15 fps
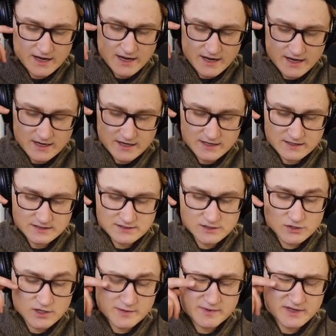
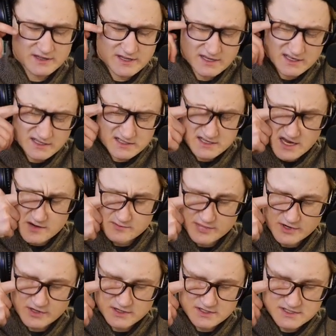and creeping things and
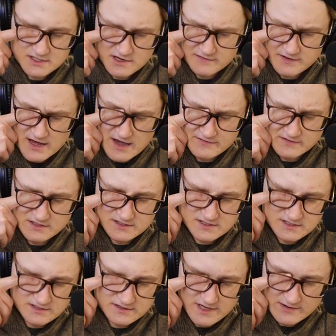birds of the
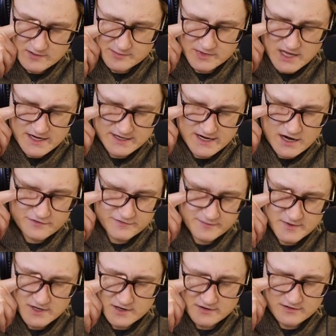heavens. They were blotted out
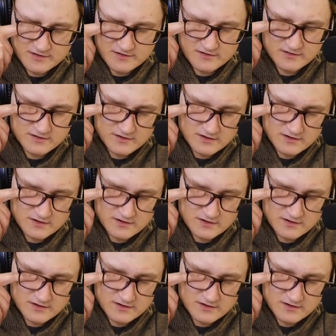from the earth.